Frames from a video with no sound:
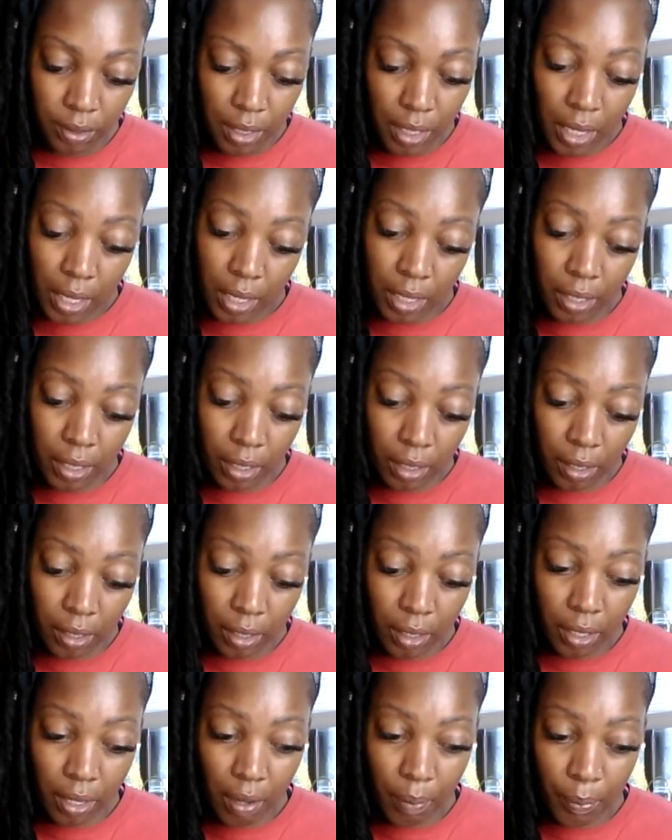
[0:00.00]
And it
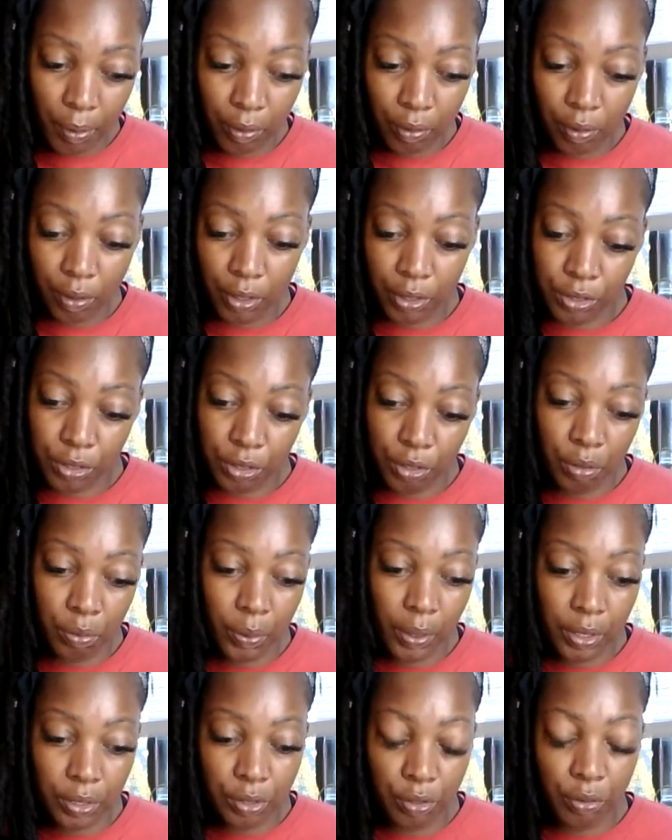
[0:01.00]
could come across too
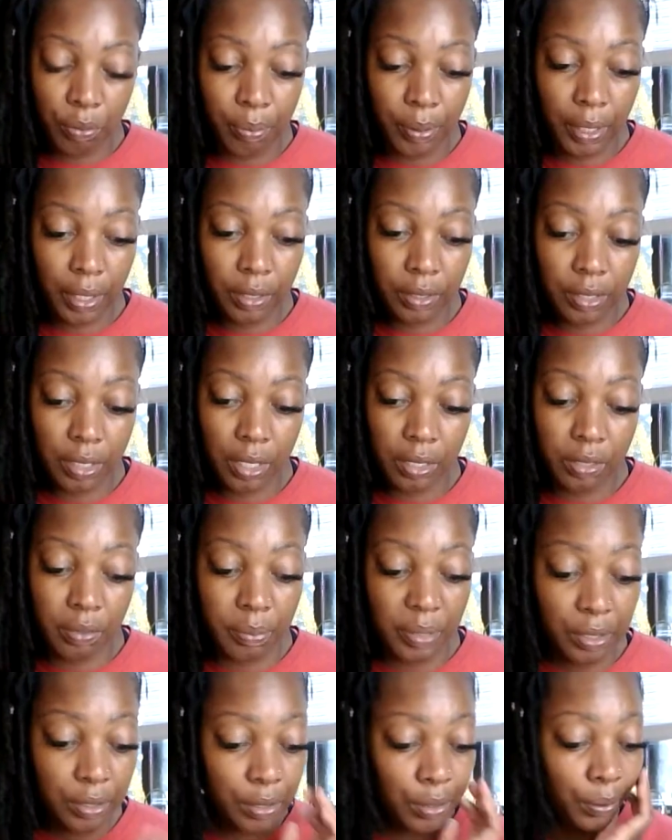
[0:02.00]
as you being
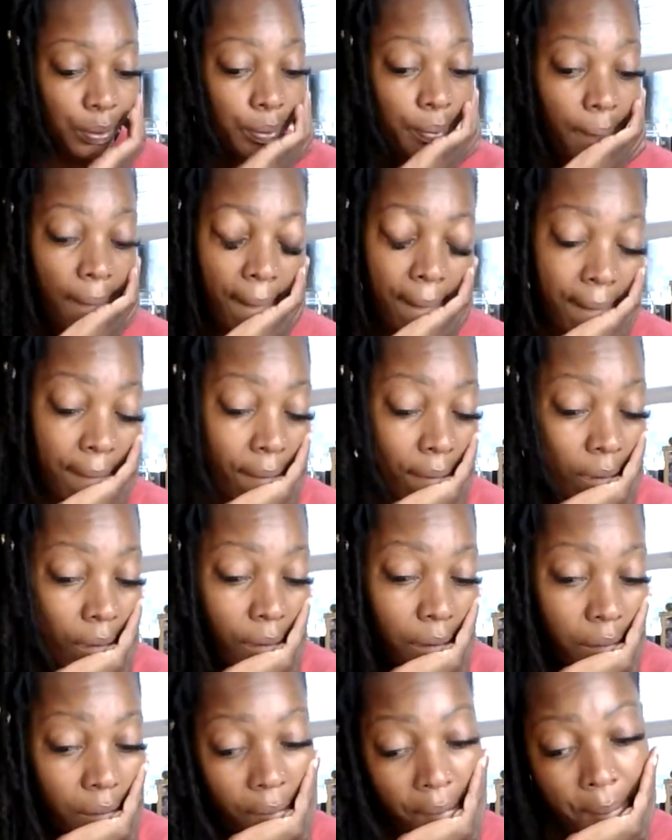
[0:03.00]
judgmental,
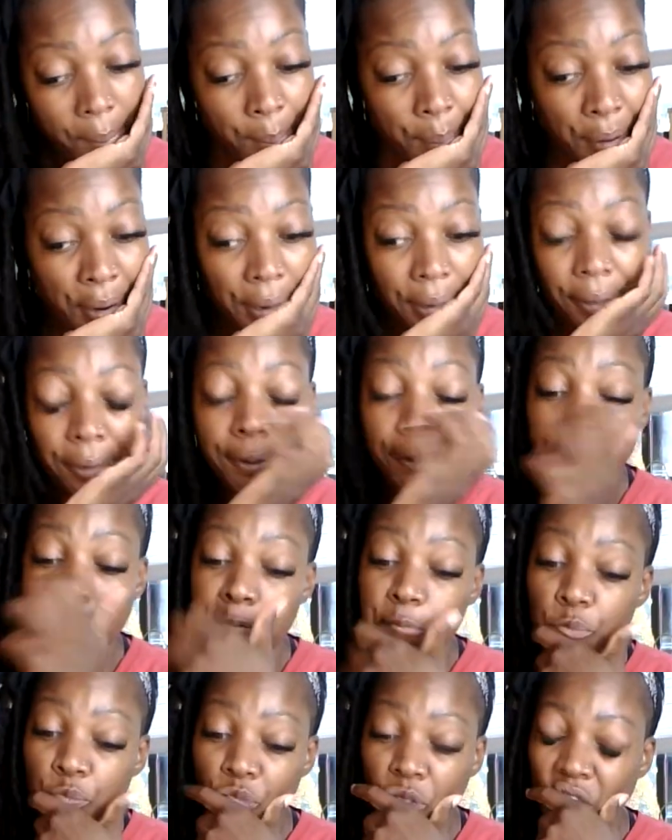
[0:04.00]
but
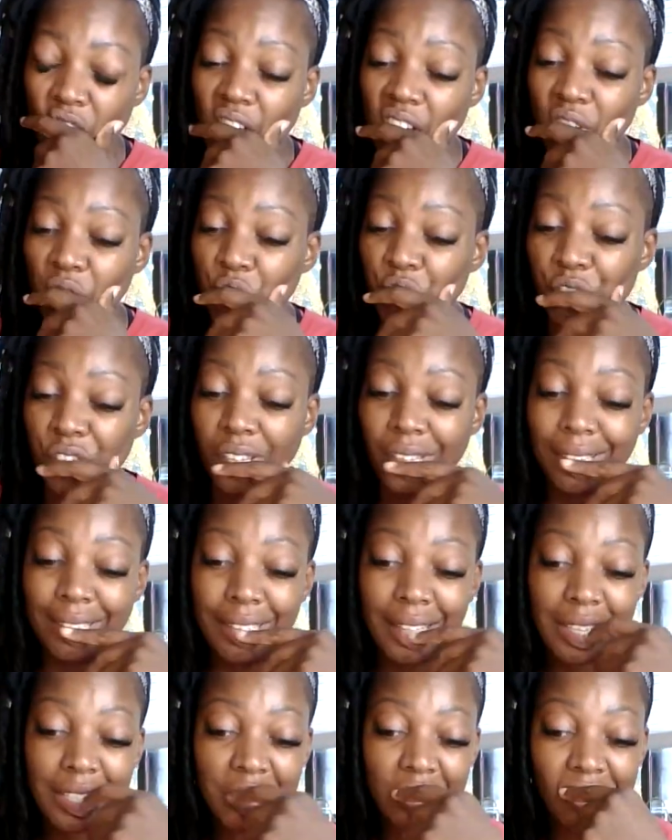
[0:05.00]
I don't feel like
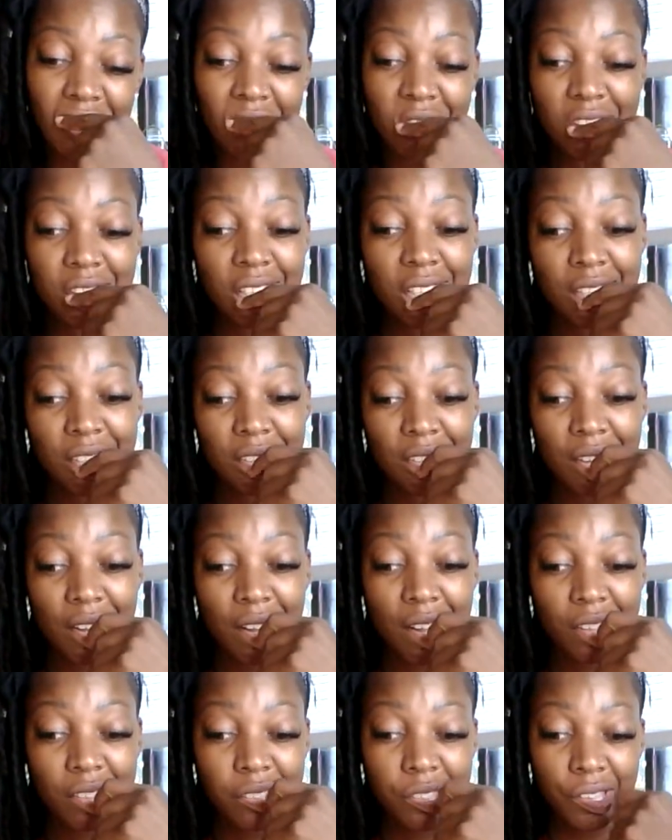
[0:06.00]
that's your intent.
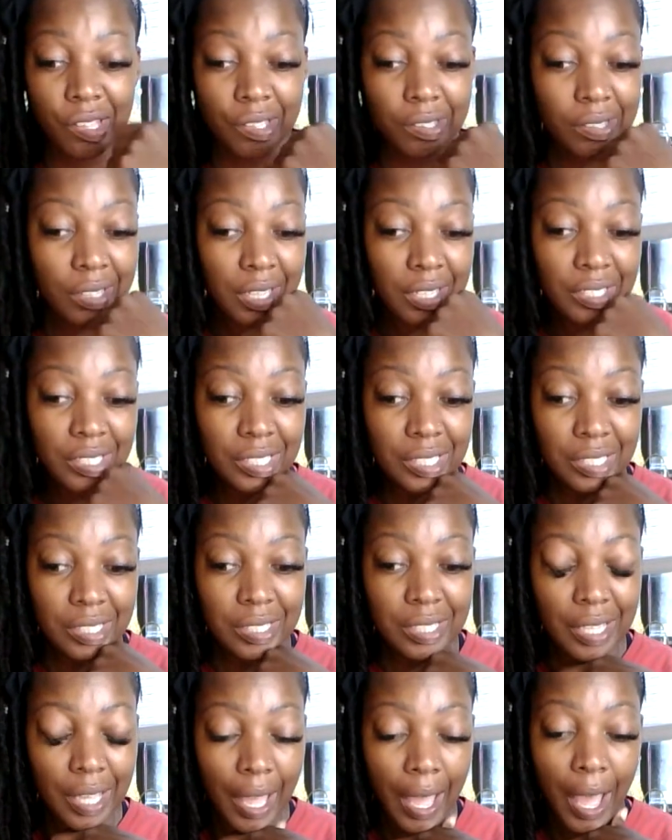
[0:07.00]
I think that's
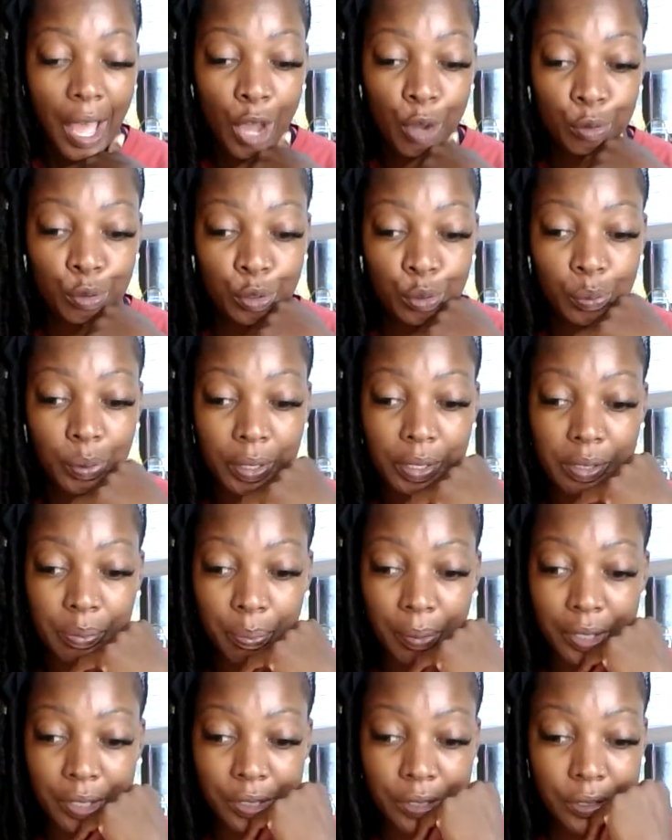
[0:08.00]
just how you
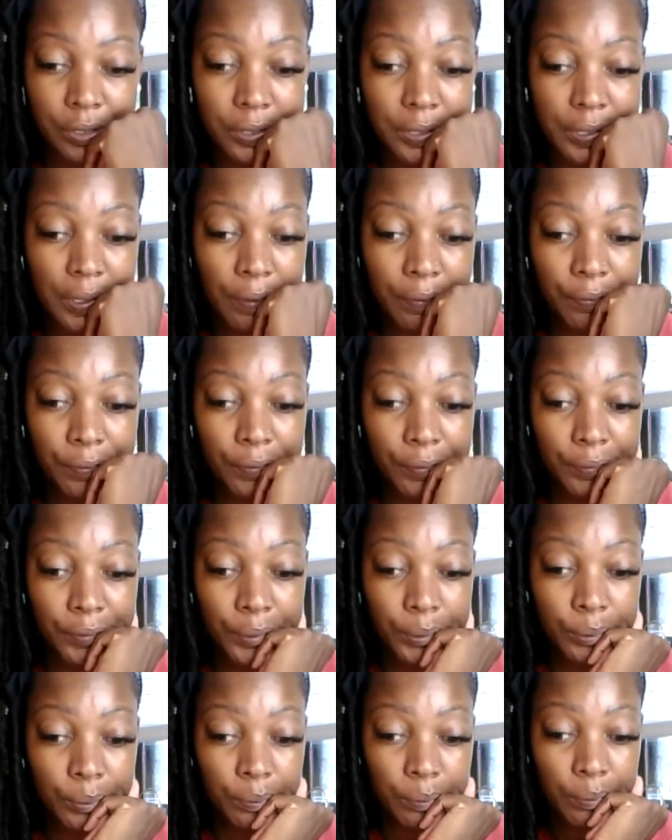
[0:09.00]
express yourself for
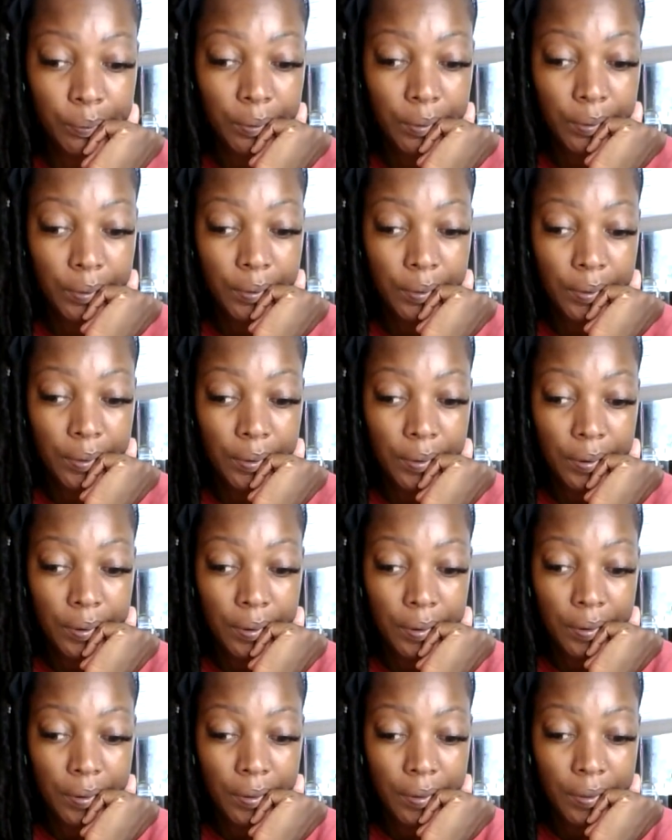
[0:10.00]
real.
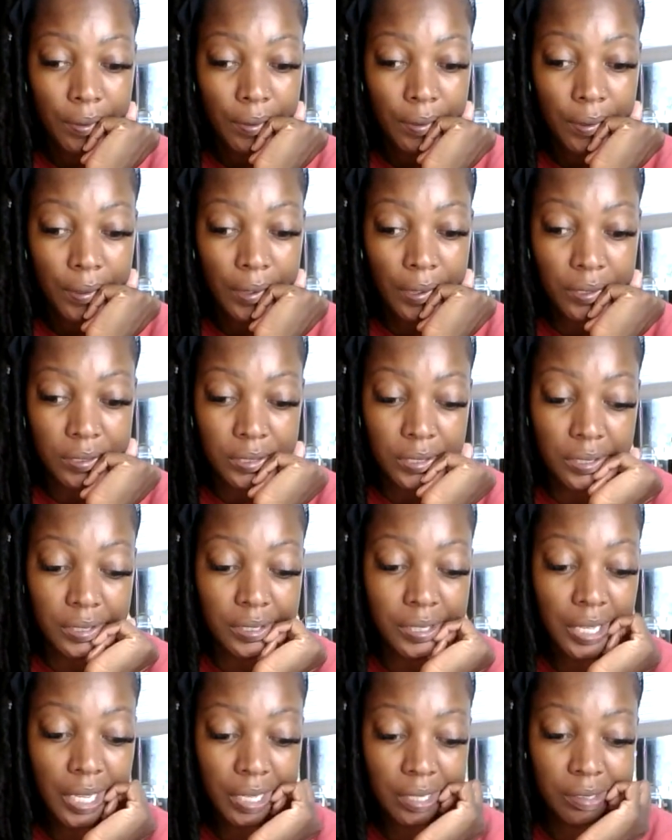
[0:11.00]
It's
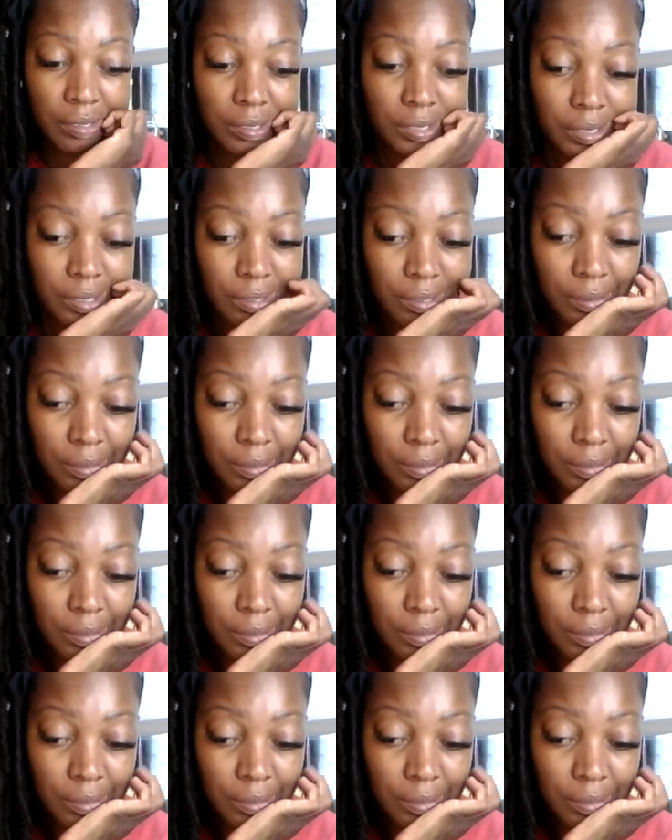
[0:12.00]
intense.